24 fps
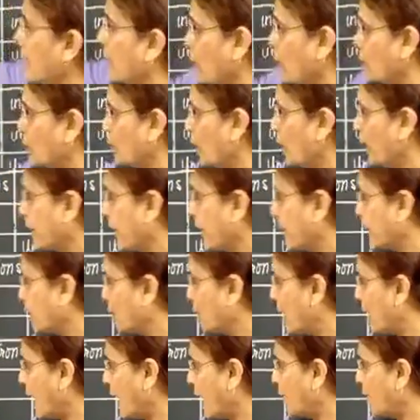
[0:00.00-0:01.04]
allowed. So again
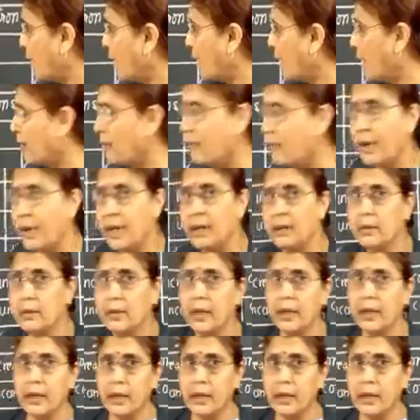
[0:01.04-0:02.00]
you have 1